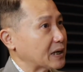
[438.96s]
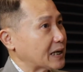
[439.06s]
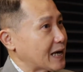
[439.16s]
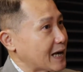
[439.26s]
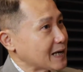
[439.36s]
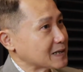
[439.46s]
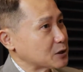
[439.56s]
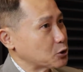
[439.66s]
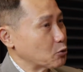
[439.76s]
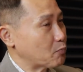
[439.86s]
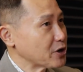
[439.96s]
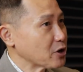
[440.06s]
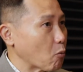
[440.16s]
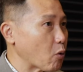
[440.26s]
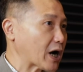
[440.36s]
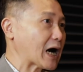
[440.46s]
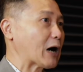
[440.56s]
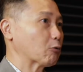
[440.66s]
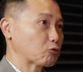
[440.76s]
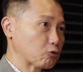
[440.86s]
But as you bring your work
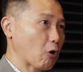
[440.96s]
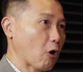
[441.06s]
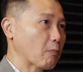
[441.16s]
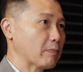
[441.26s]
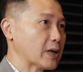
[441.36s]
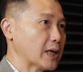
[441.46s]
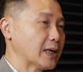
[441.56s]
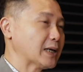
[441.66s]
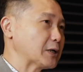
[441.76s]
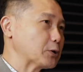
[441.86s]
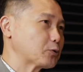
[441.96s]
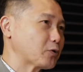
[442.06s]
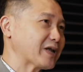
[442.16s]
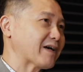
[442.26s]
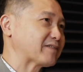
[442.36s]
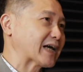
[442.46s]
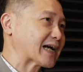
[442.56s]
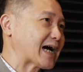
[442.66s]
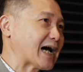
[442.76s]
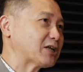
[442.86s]
out to home, you don't have that
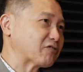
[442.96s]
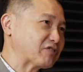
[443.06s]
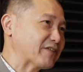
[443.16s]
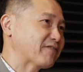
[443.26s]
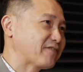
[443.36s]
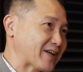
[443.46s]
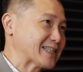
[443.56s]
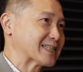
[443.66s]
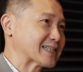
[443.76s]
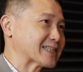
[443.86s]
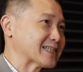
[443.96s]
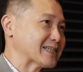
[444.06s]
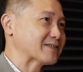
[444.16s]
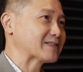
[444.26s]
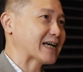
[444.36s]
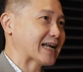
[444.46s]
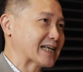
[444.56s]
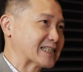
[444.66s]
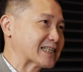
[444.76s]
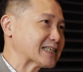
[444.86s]
kind of defense, that
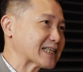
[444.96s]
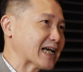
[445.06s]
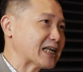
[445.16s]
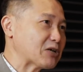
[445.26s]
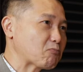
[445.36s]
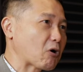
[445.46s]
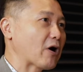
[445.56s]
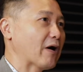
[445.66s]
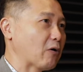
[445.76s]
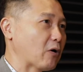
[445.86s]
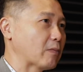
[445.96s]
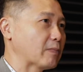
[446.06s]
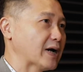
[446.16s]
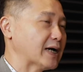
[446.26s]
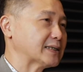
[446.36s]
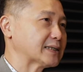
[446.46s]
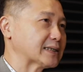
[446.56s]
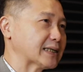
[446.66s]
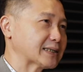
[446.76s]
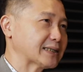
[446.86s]
exists anymore at home. And
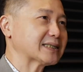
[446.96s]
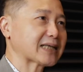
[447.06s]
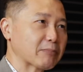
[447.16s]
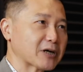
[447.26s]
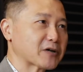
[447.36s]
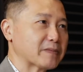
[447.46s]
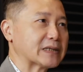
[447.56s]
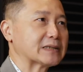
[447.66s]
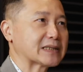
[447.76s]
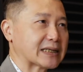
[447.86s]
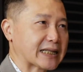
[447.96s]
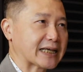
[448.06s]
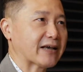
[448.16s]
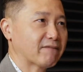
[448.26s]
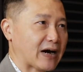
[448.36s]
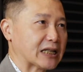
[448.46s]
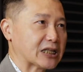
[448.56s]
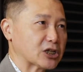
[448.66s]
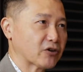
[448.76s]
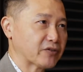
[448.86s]
I think cyber criminals are taking
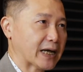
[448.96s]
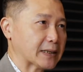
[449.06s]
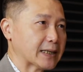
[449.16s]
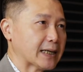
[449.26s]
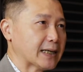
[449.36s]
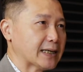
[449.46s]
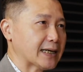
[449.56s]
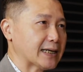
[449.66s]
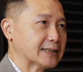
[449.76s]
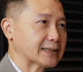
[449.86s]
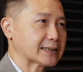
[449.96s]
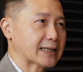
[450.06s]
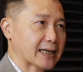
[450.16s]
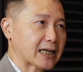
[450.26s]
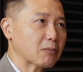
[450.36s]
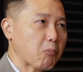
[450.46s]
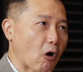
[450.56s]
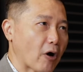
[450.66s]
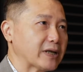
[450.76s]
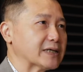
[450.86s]
advantage of that. And another
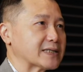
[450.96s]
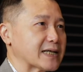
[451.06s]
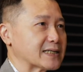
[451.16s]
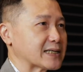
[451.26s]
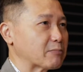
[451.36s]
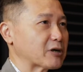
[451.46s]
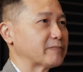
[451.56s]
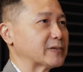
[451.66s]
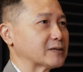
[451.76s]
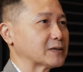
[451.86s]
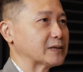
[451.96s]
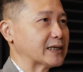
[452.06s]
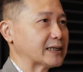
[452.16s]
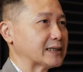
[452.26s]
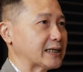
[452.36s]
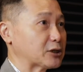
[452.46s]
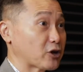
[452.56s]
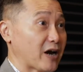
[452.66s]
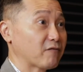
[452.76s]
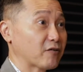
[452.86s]
point is that cyber criminals today, they
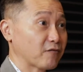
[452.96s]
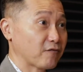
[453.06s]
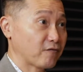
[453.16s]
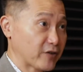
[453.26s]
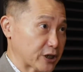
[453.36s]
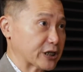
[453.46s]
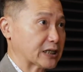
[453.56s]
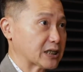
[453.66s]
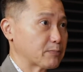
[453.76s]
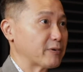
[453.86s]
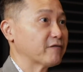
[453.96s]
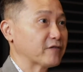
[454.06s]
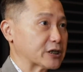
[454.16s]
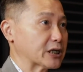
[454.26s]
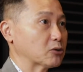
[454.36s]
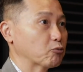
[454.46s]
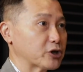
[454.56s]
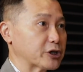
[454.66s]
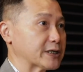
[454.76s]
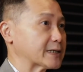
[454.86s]
thrive on phishing, spear phishing,
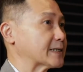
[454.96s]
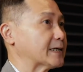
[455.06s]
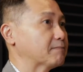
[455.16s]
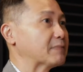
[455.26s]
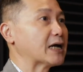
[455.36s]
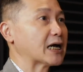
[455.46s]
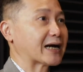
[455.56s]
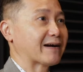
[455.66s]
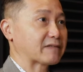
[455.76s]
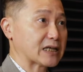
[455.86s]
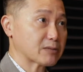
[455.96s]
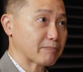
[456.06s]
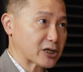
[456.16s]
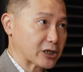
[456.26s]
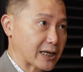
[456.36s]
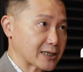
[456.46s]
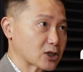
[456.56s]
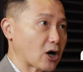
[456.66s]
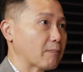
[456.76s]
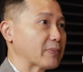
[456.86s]
which is crafting specialized
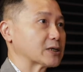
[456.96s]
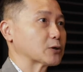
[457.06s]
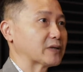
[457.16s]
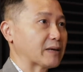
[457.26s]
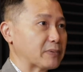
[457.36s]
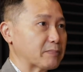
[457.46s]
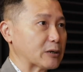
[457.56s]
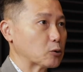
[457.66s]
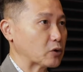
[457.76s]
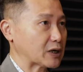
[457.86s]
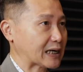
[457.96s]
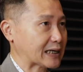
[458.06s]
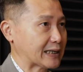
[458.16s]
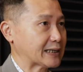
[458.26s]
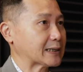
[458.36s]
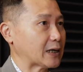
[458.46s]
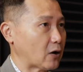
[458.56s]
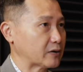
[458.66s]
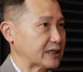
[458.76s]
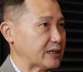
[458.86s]
topics so that people will click
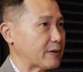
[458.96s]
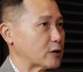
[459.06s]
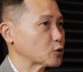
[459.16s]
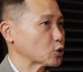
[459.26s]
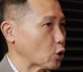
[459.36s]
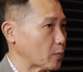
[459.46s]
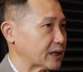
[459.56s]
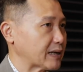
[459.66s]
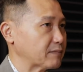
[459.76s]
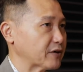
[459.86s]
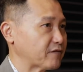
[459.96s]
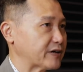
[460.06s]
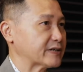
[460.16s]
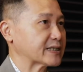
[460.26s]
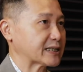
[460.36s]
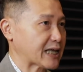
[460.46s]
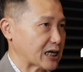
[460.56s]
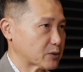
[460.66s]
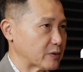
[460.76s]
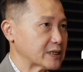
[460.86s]
on emails, open up nefarious
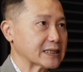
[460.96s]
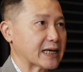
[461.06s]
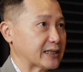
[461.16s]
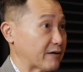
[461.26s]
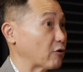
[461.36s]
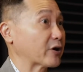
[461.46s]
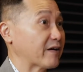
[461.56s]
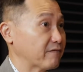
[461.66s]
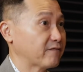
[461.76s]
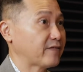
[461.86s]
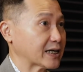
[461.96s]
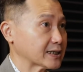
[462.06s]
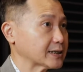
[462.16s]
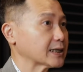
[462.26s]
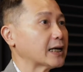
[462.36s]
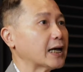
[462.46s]
attachments, and therefore get infected.